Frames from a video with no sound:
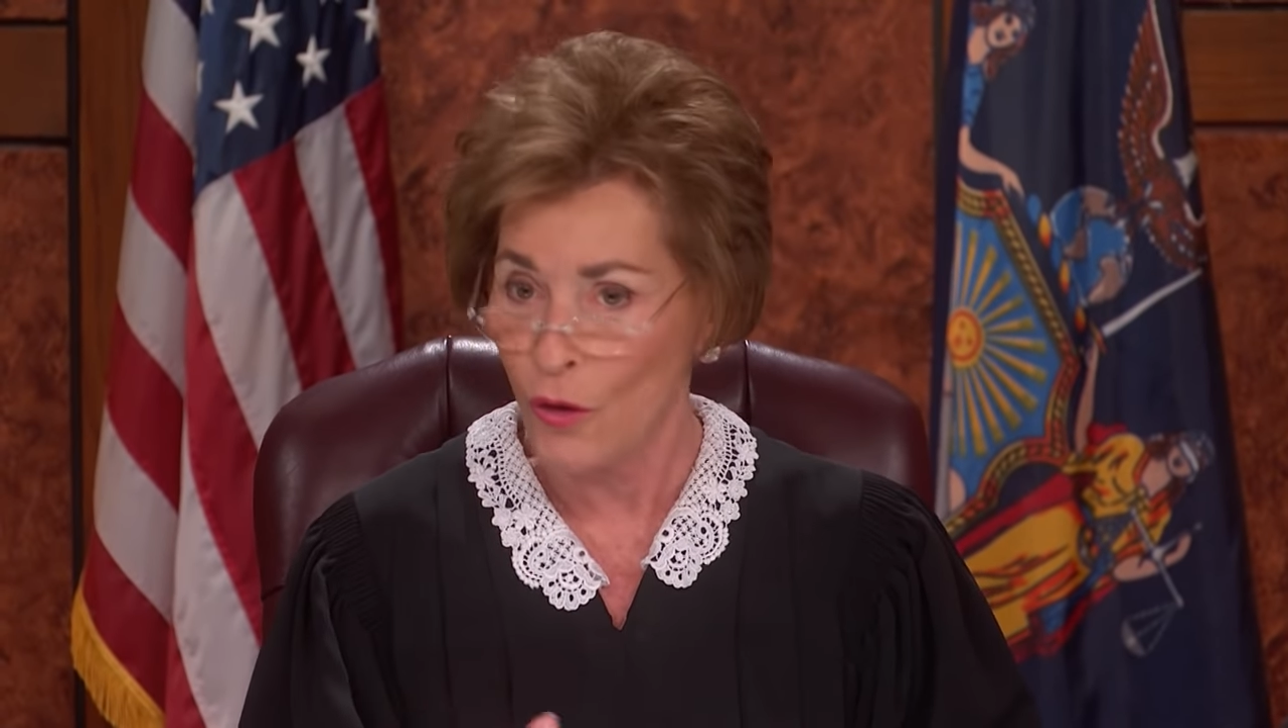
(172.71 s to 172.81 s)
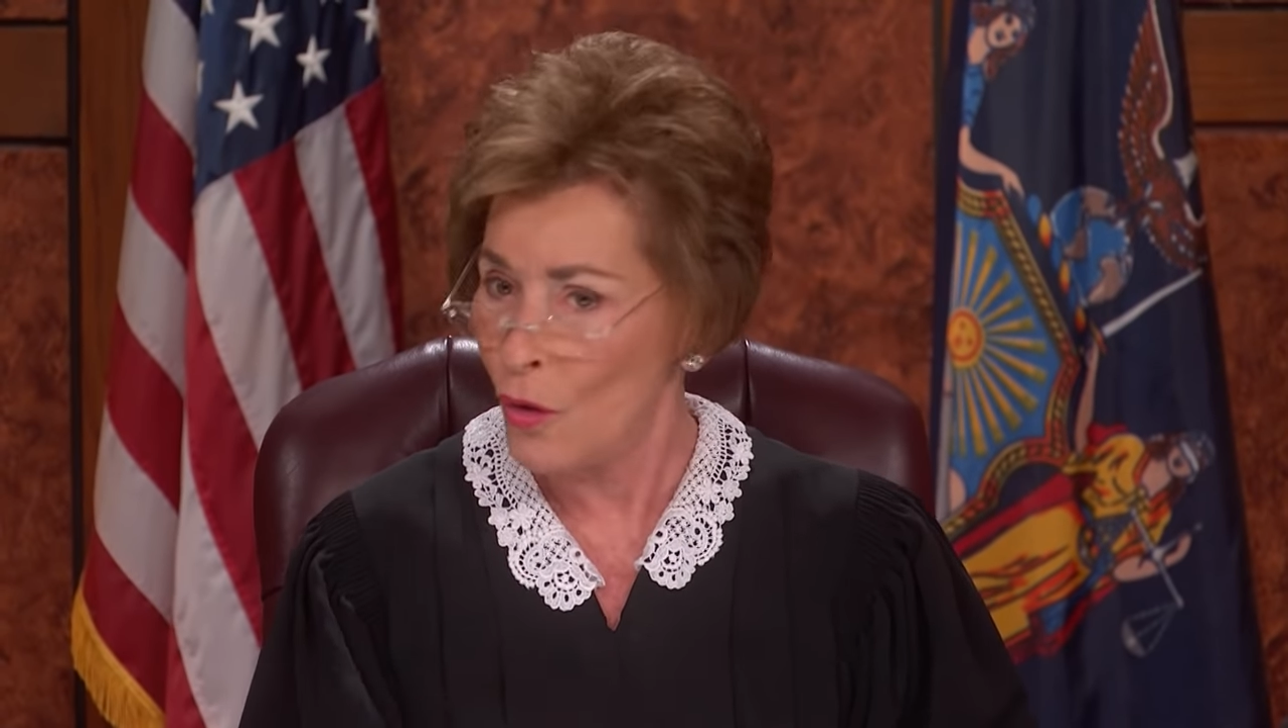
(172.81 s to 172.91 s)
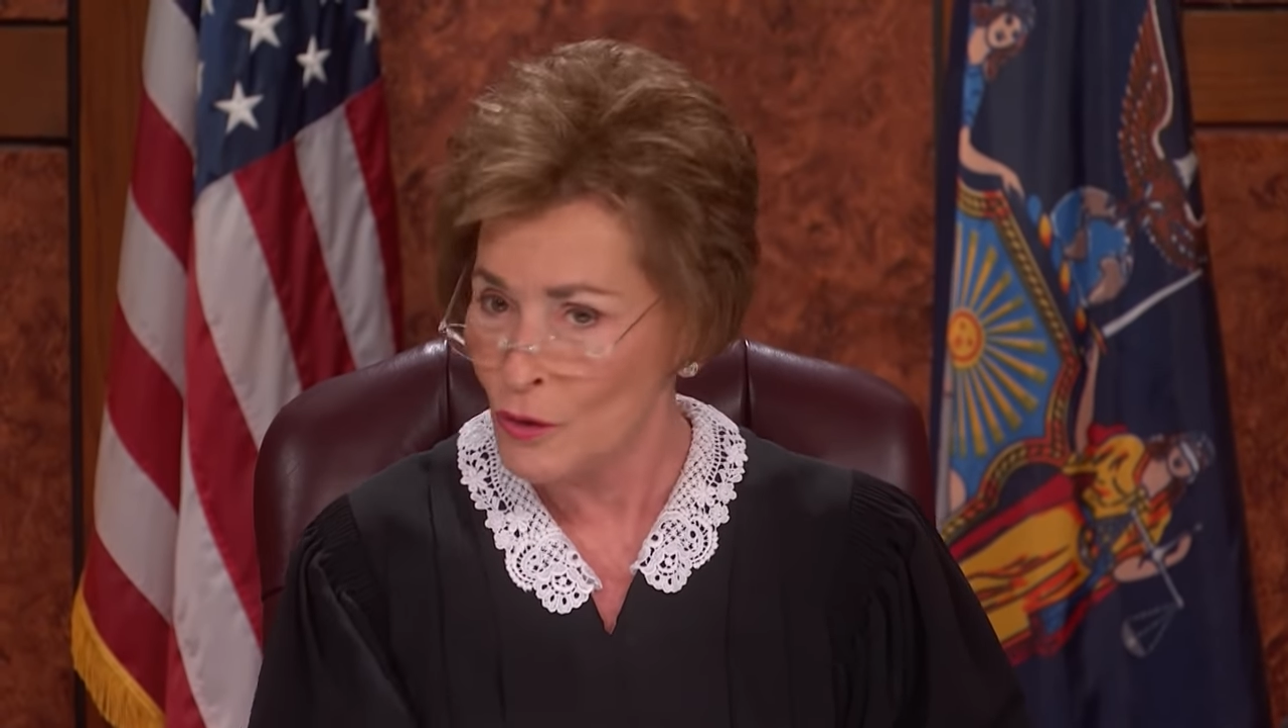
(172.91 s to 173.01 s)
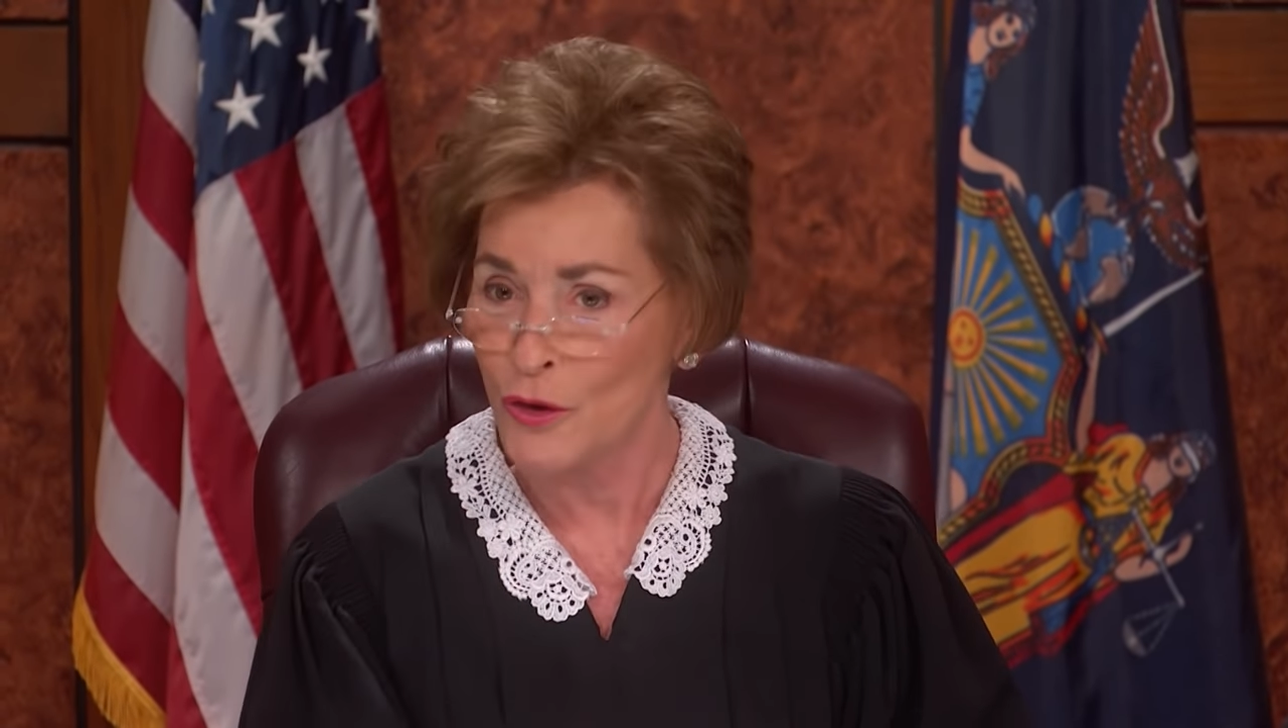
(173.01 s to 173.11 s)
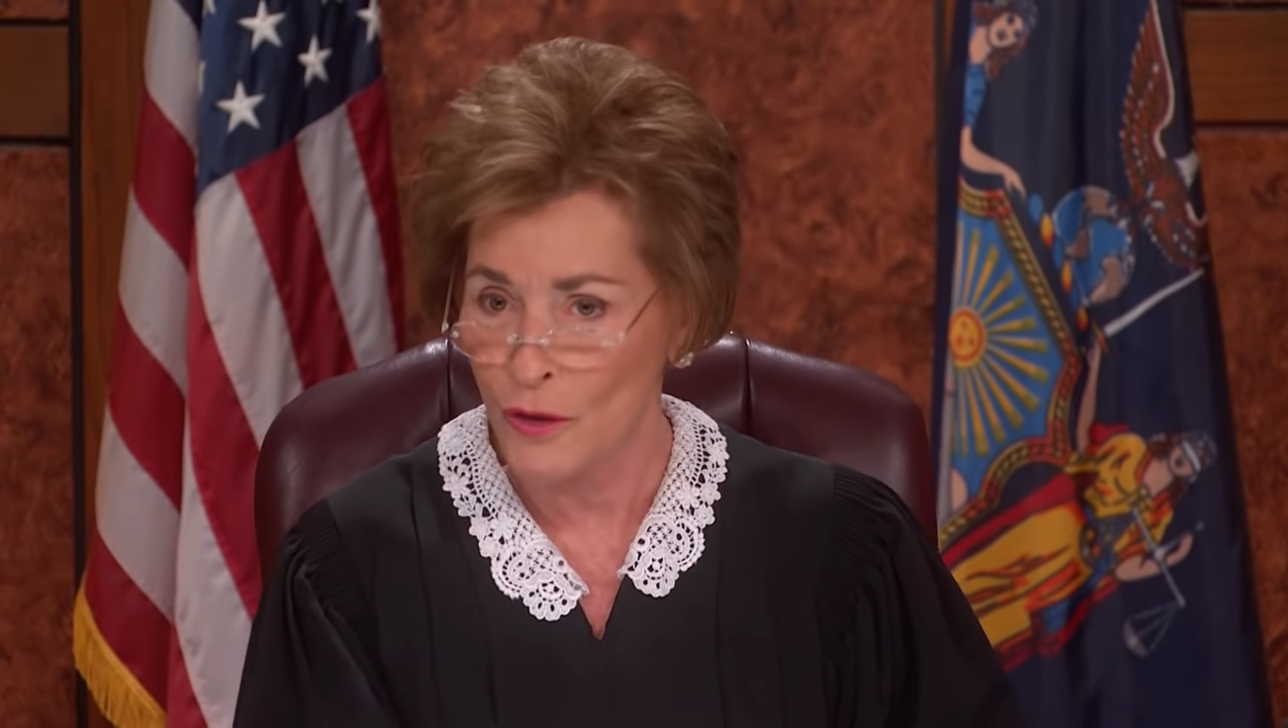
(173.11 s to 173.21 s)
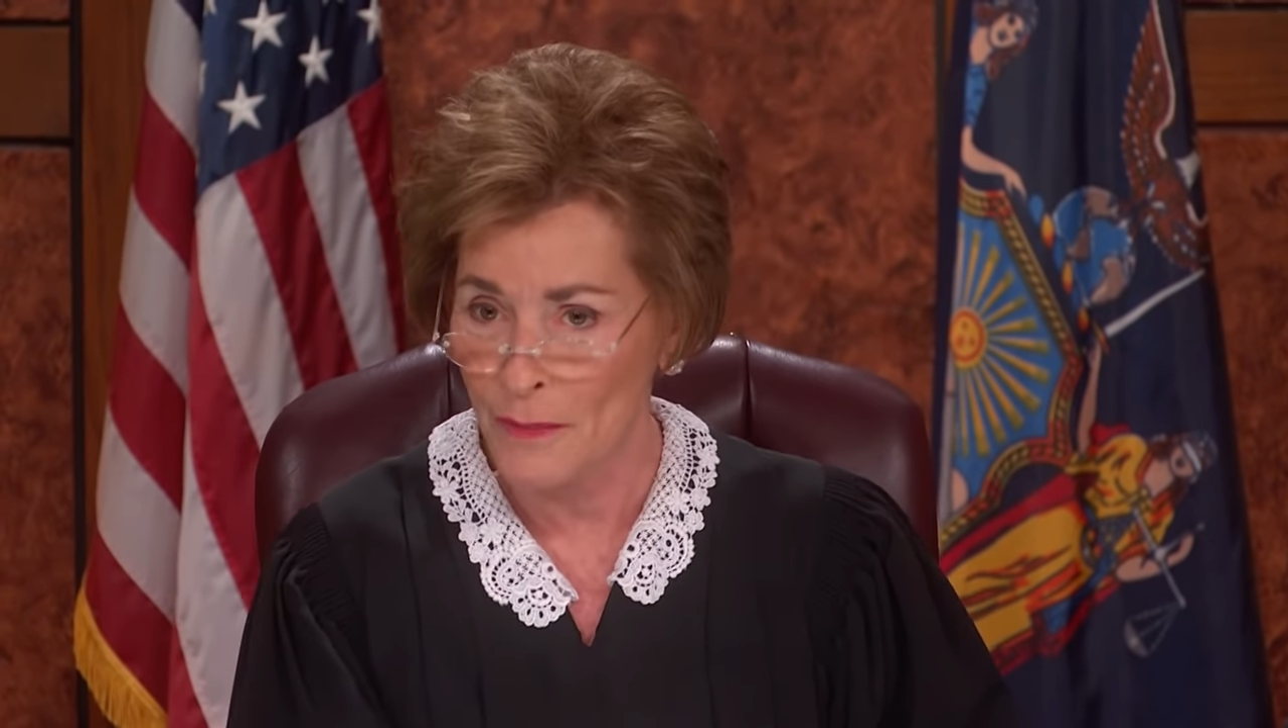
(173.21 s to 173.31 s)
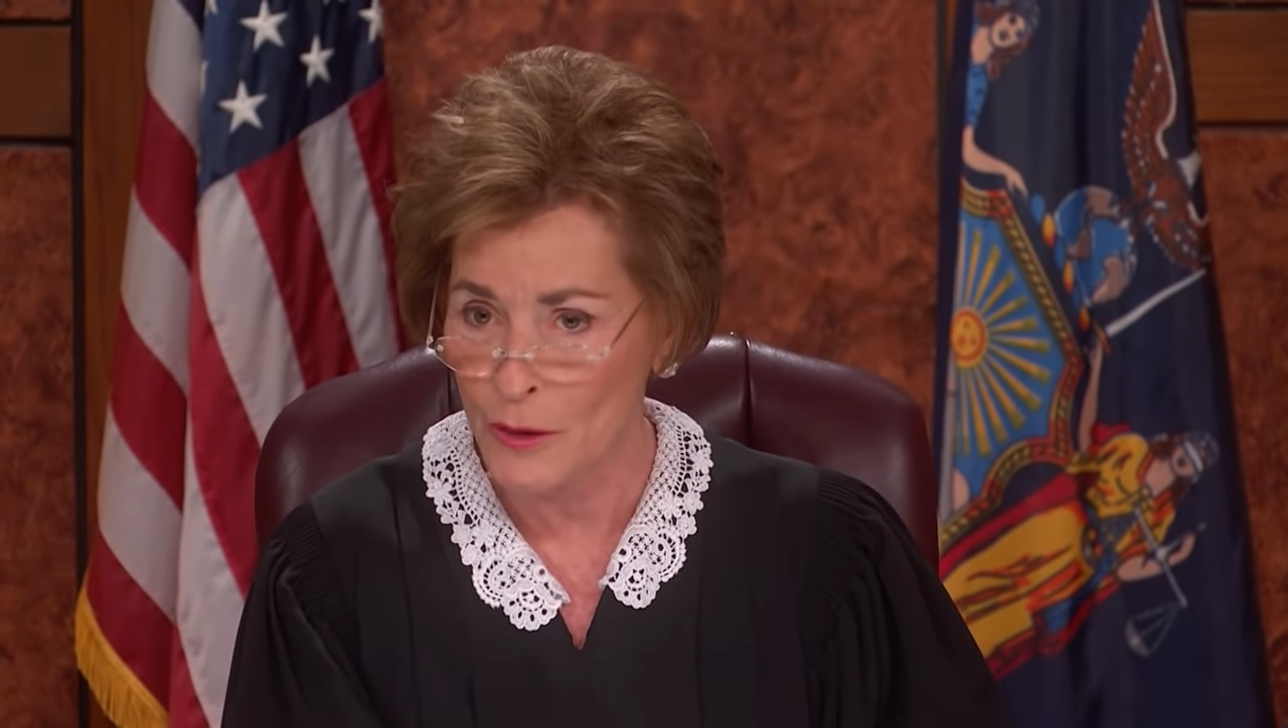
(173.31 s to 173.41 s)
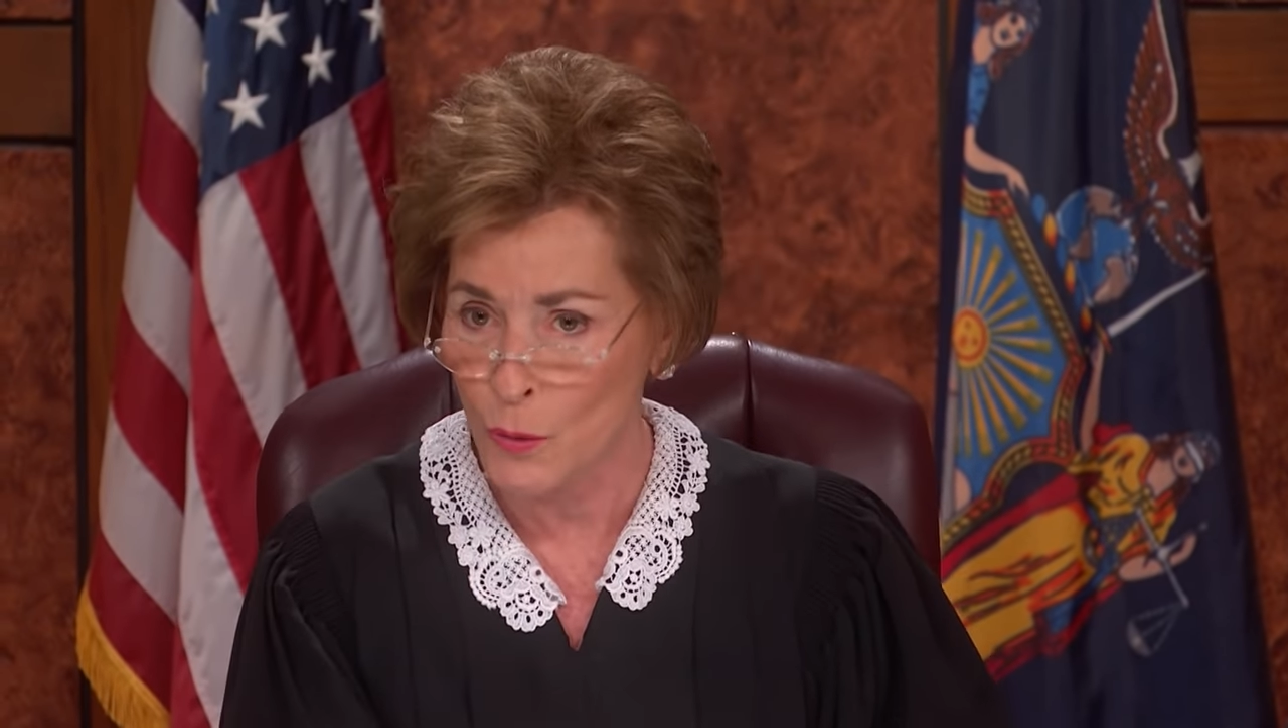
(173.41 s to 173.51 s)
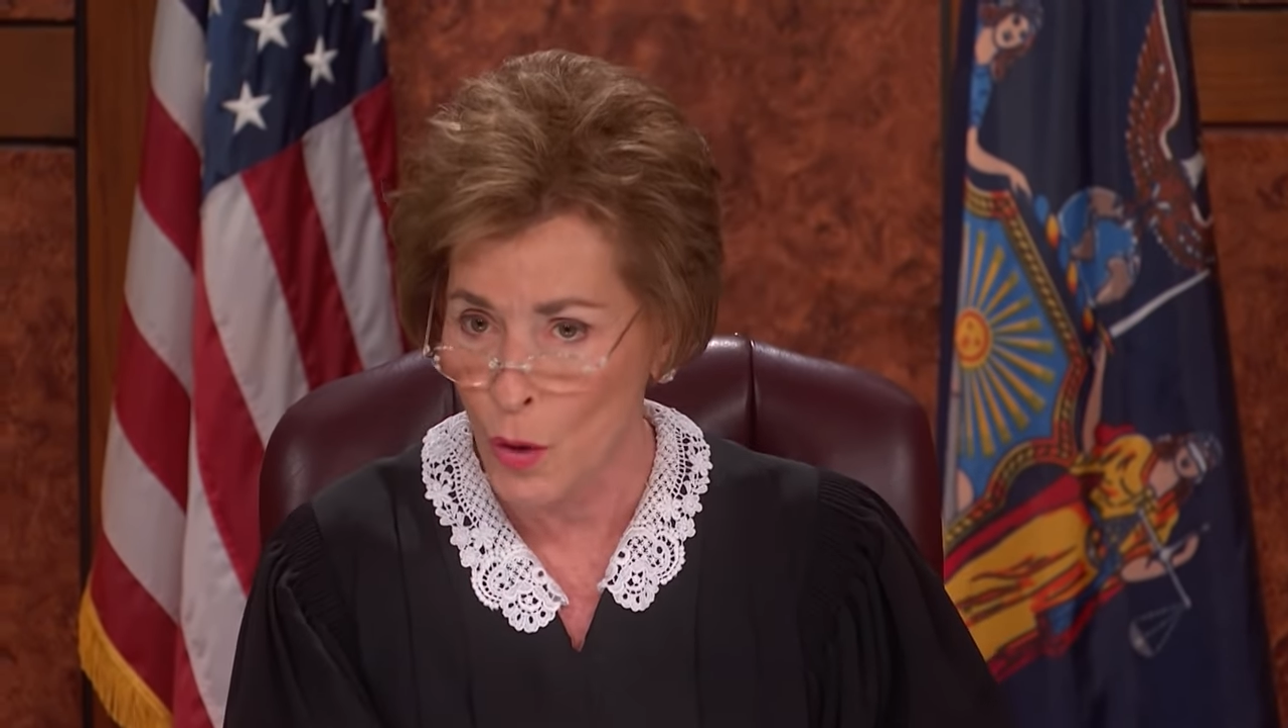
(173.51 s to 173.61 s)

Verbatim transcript: caused you to miss